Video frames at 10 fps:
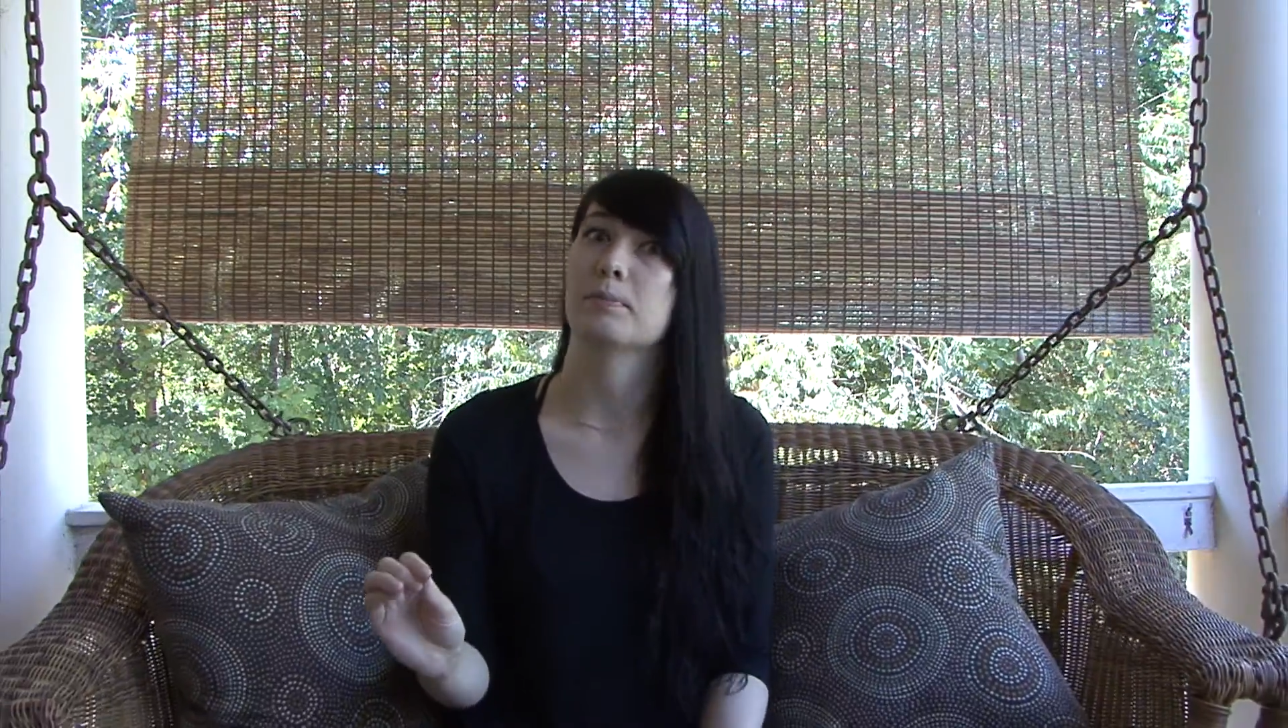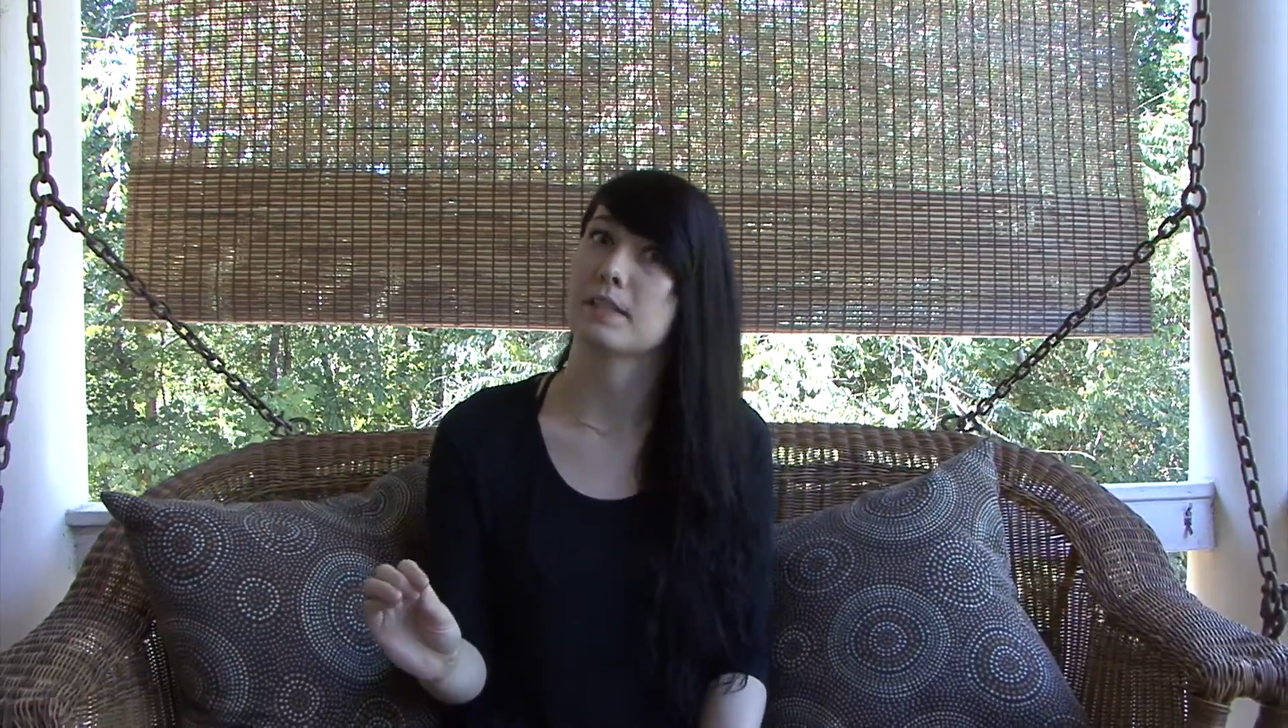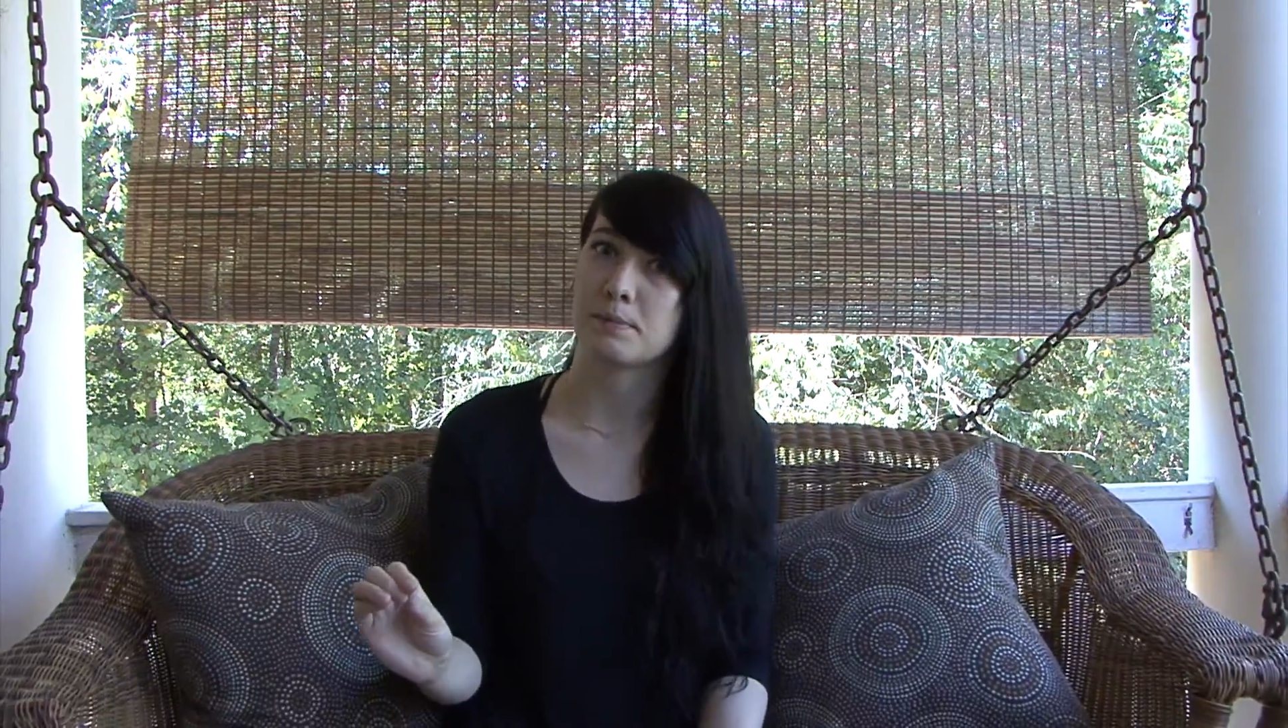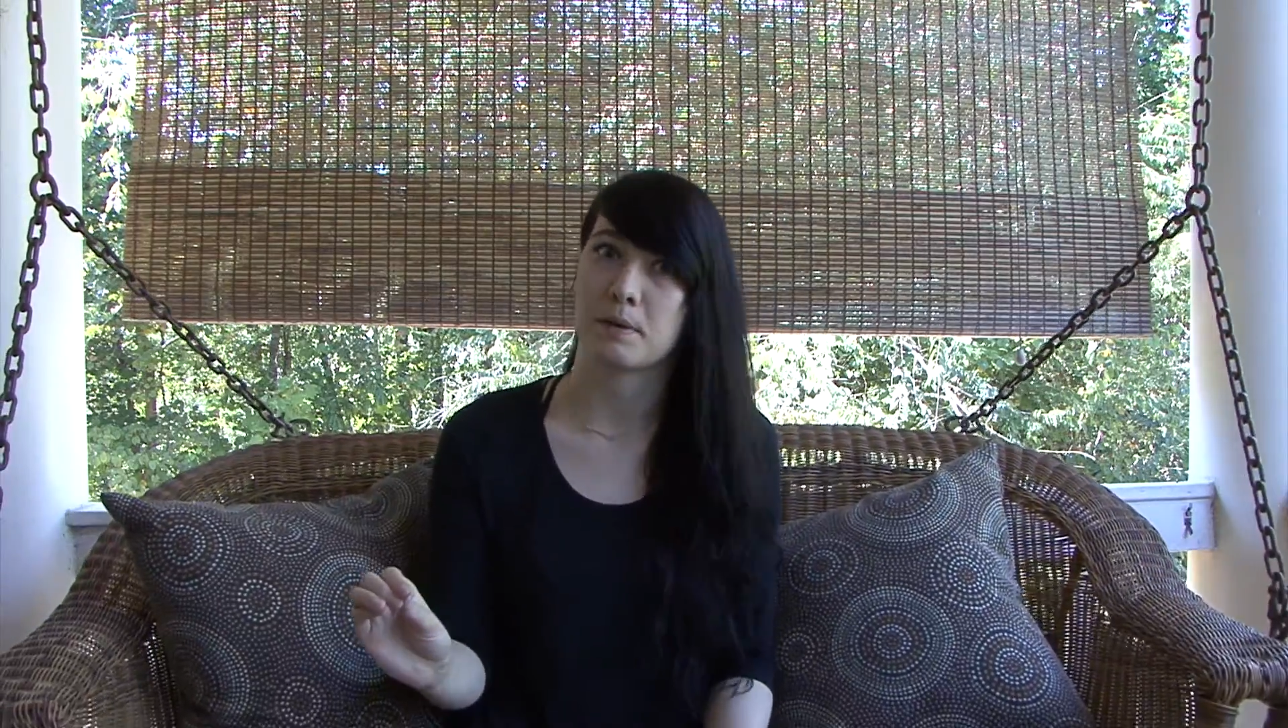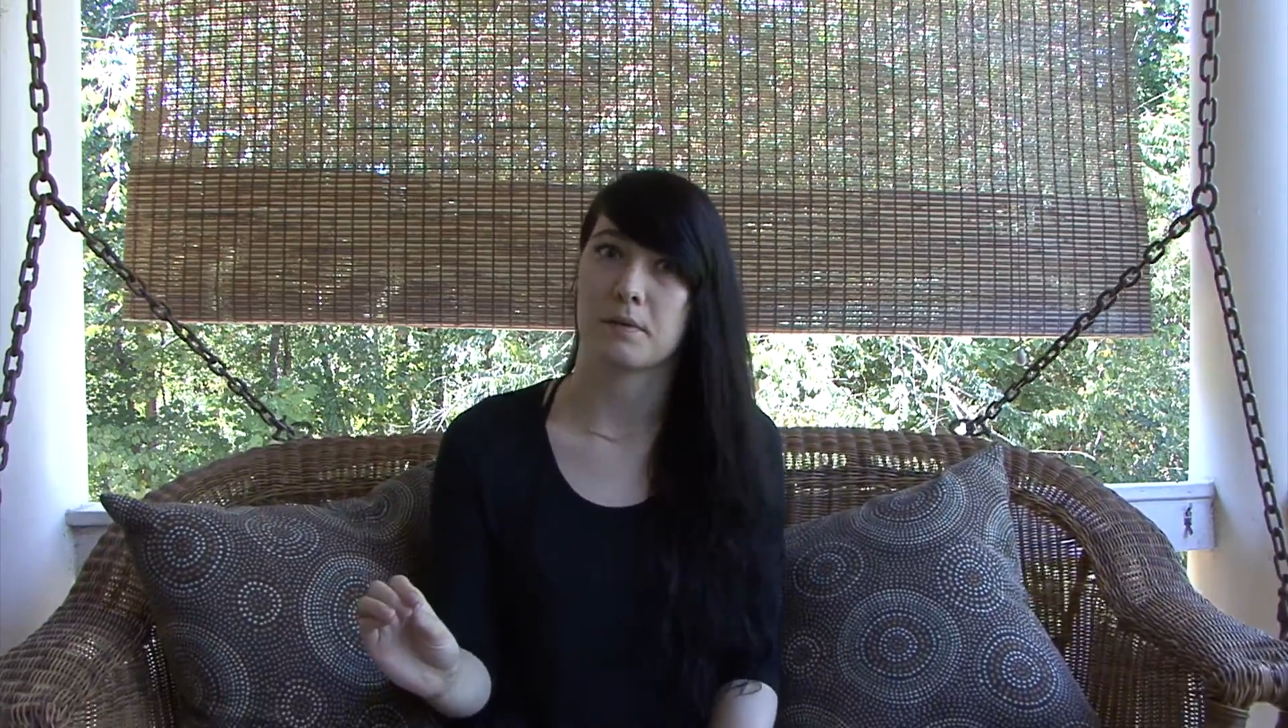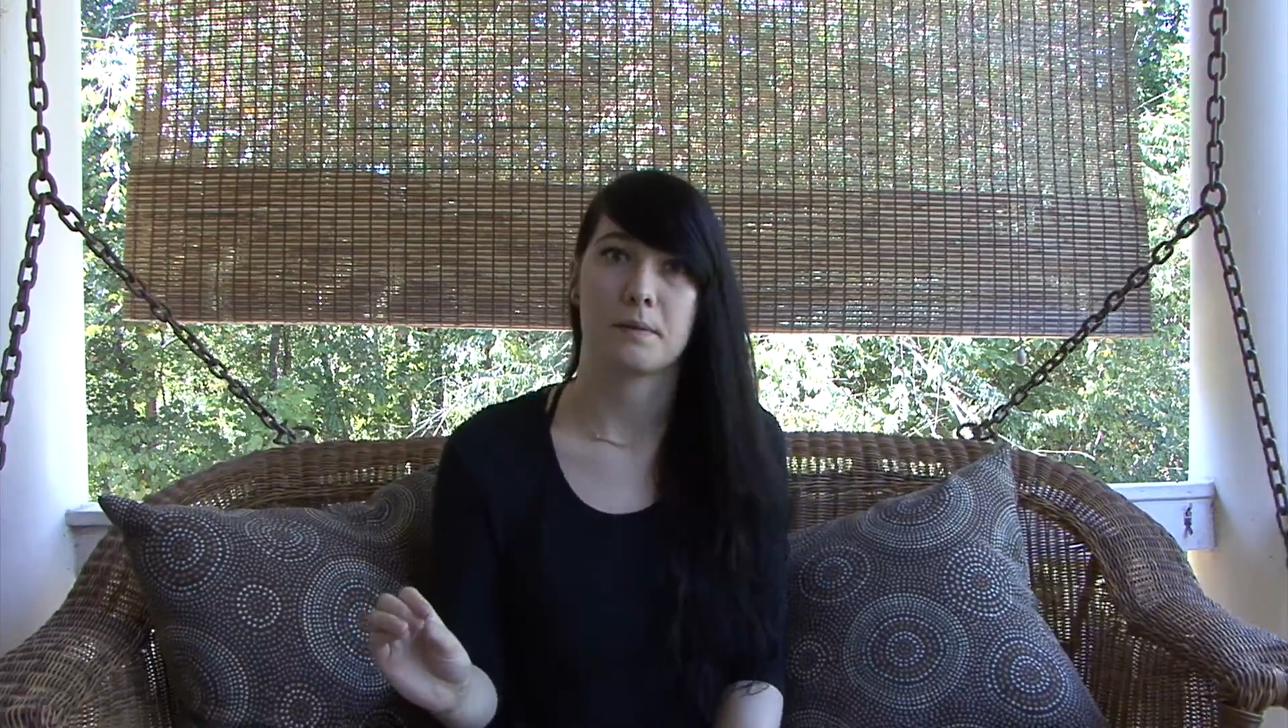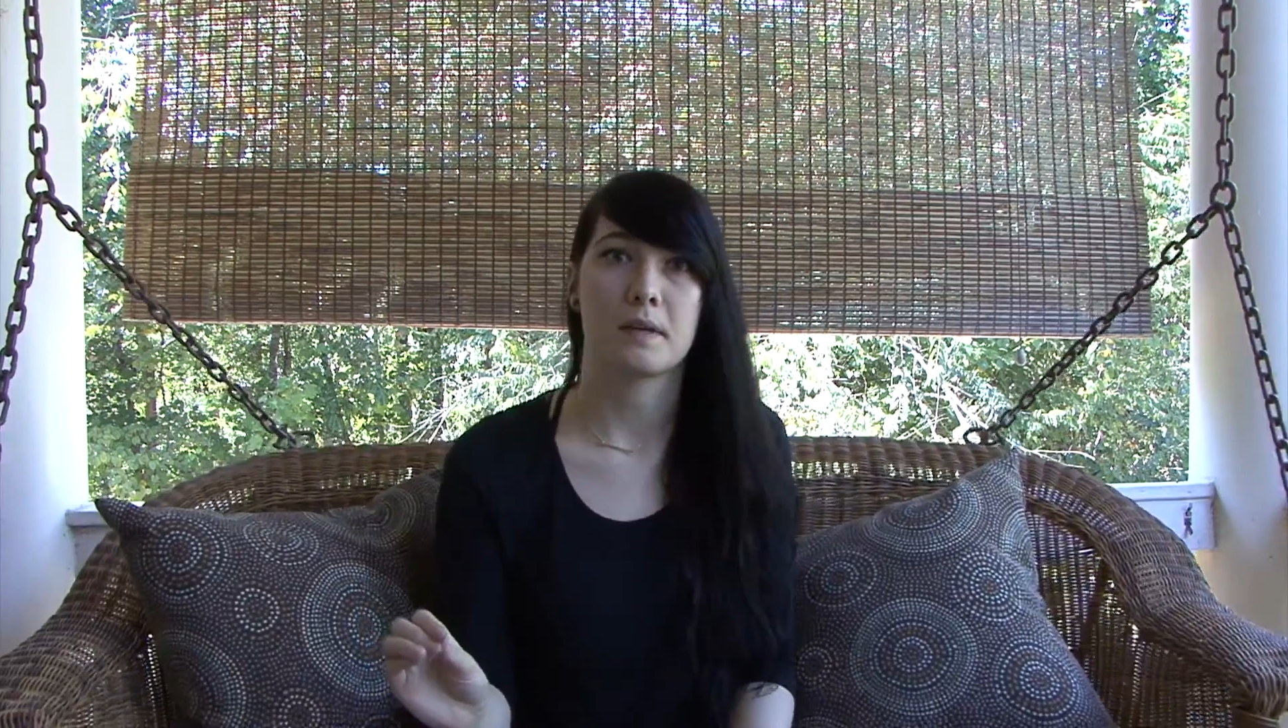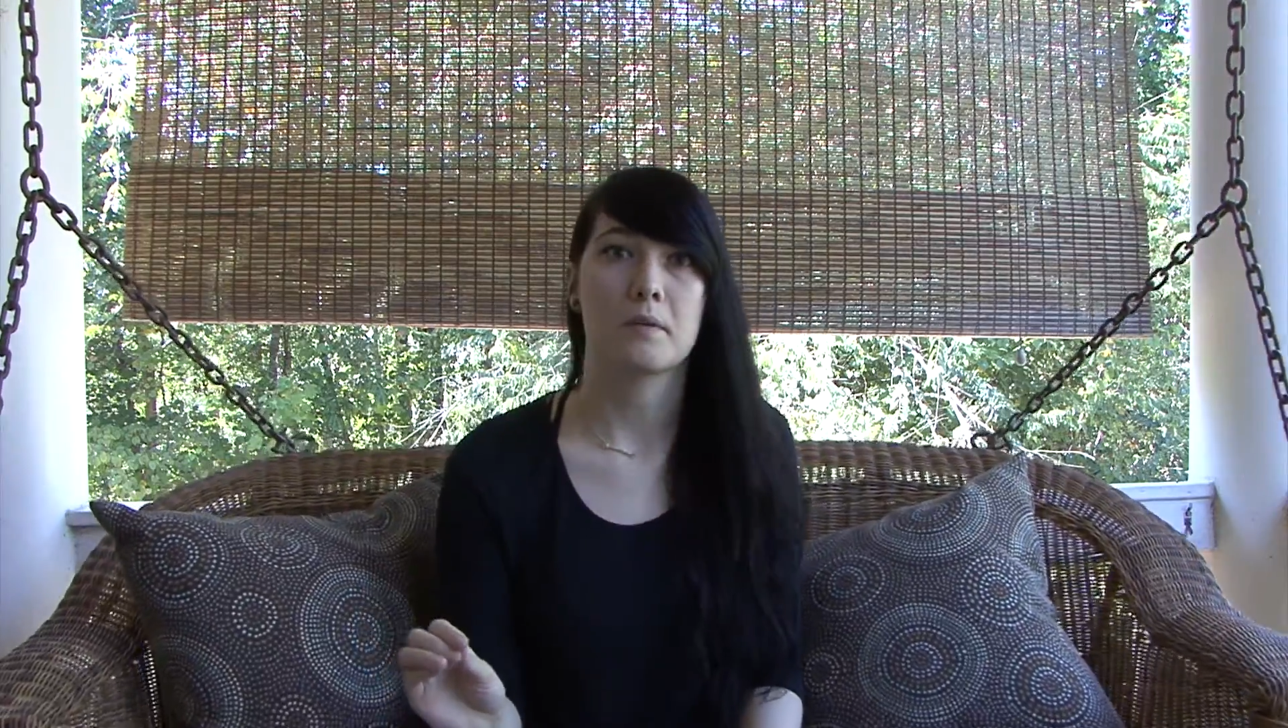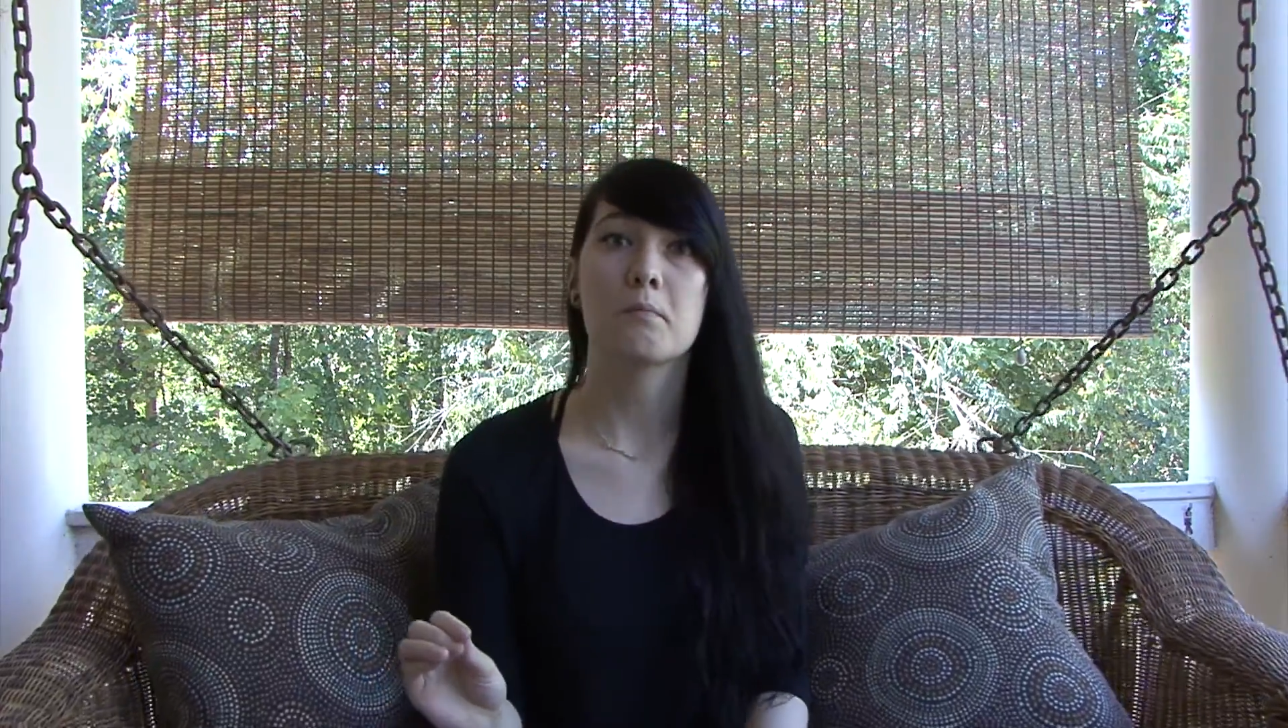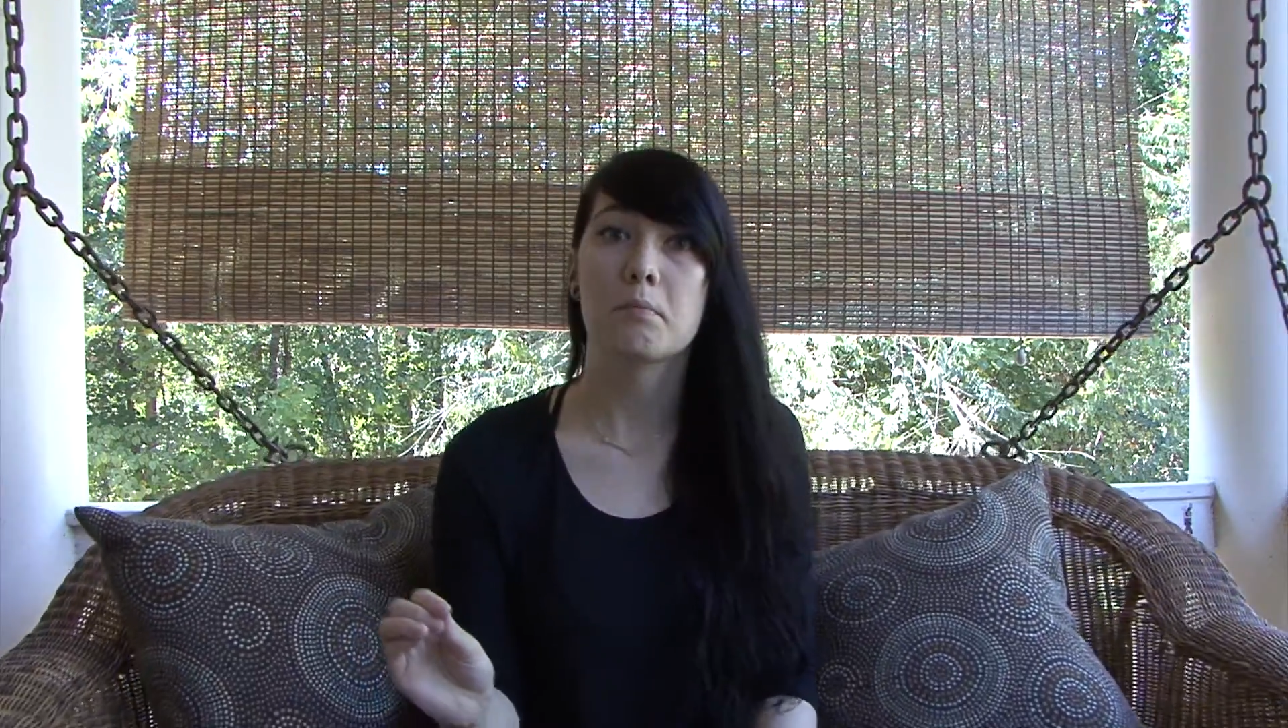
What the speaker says: please bear with me,